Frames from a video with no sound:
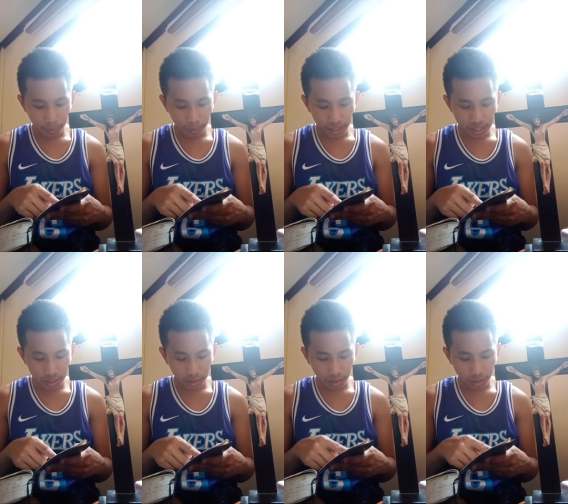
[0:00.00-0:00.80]
Why does
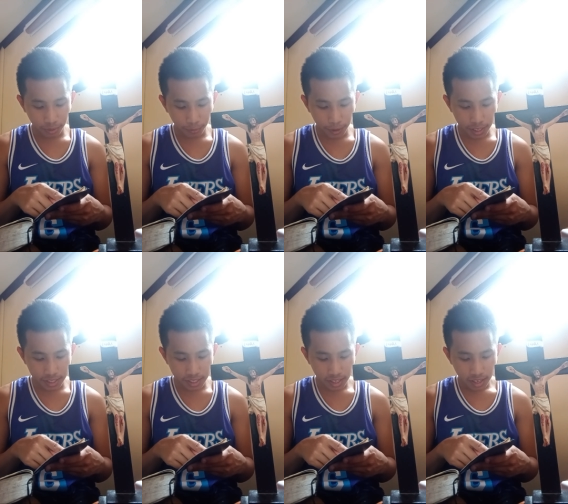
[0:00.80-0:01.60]
skull on your
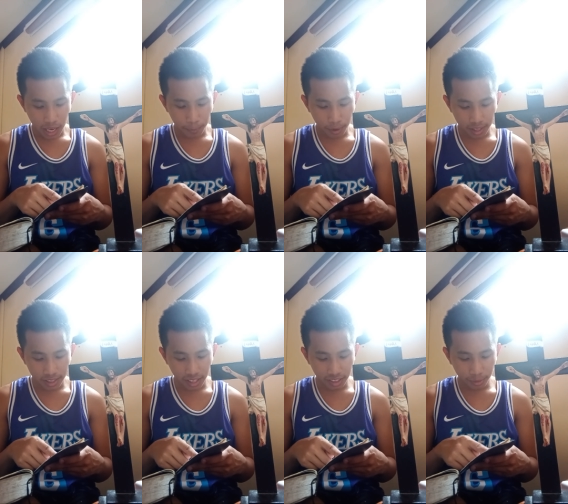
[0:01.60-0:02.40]
face? If you had
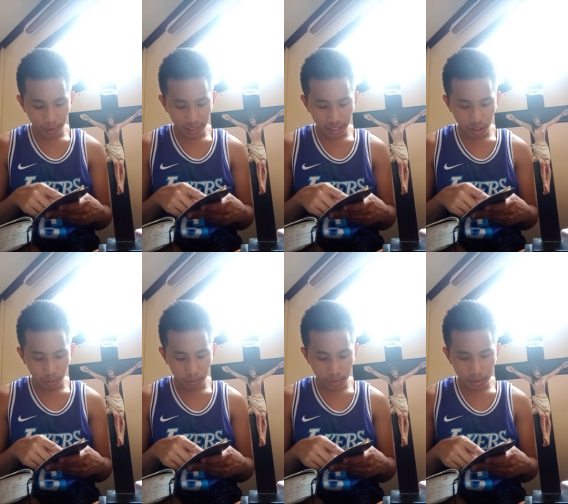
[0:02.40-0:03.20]
done the right thing, you
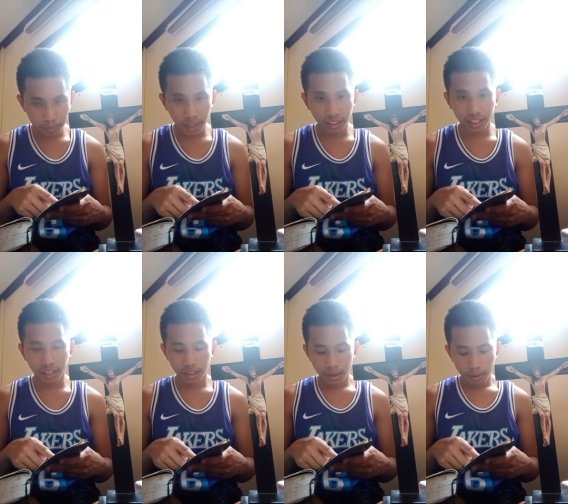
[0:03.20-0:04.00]
would be smiling.
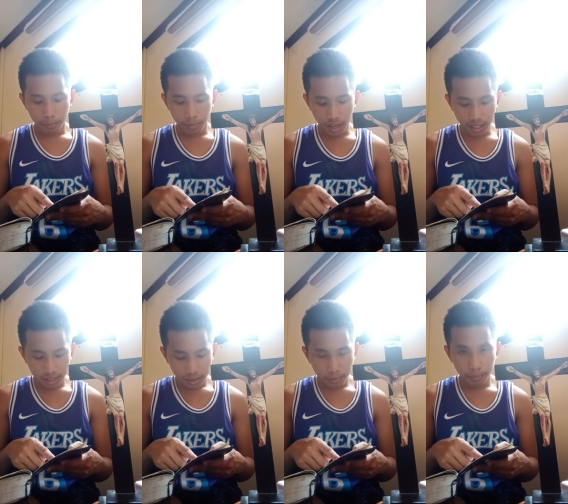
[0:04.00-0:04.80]
But
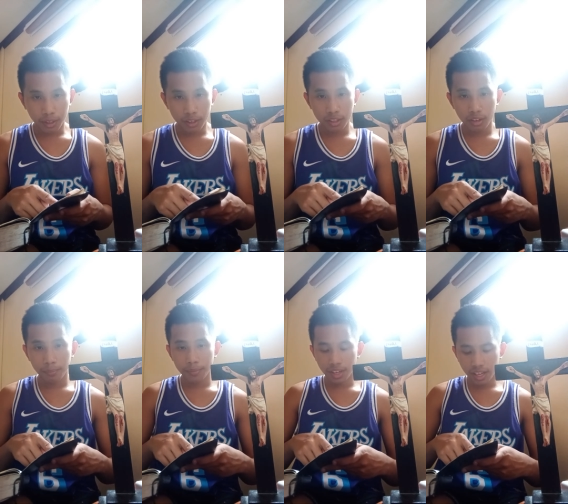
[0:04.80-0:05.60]
because you
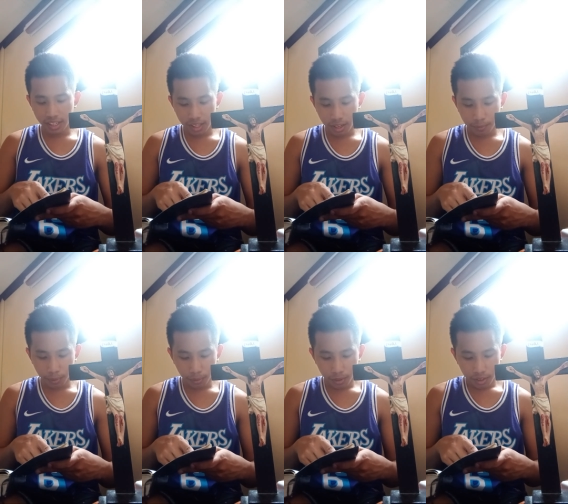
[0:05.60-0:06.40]
have done
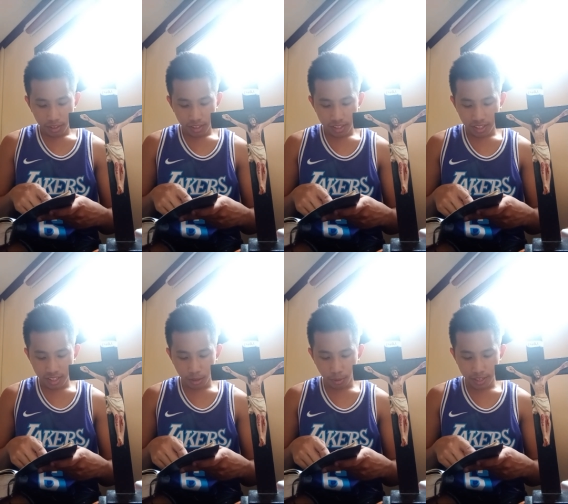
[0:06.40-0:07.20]
evil, sin
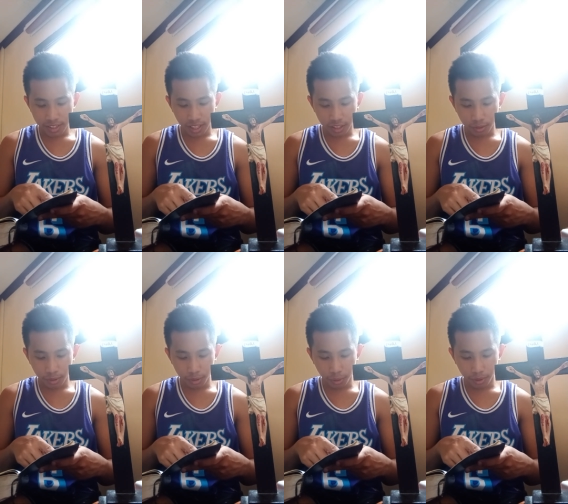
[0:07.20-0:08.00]
is scratching at
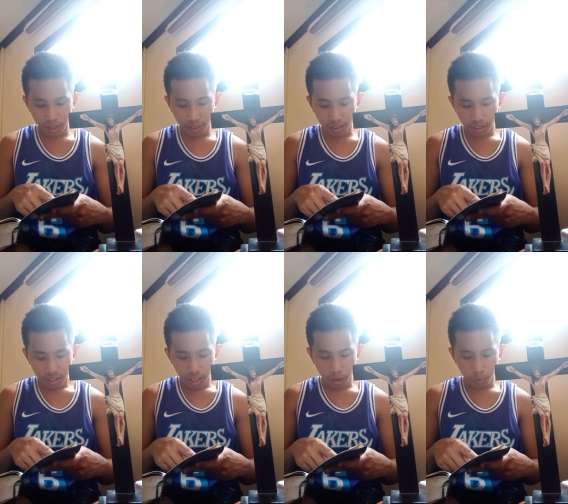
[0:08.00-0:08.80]
your door, and
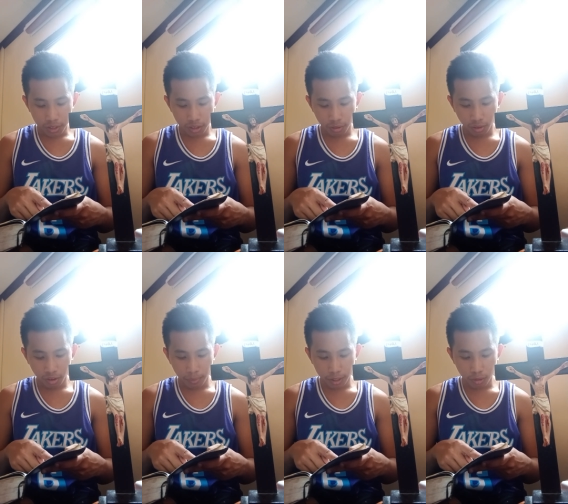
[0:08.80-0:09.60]
it wants to rule
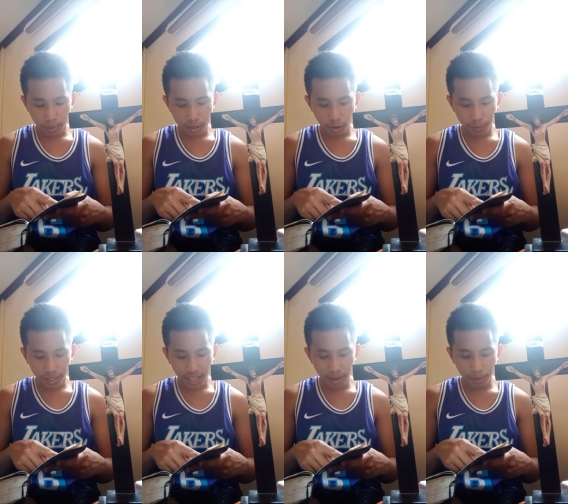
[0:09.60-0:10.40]
you, but you must
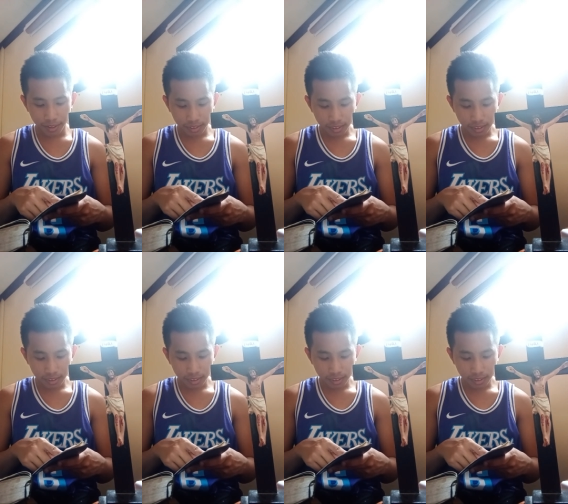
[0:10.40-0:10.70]
overcome it.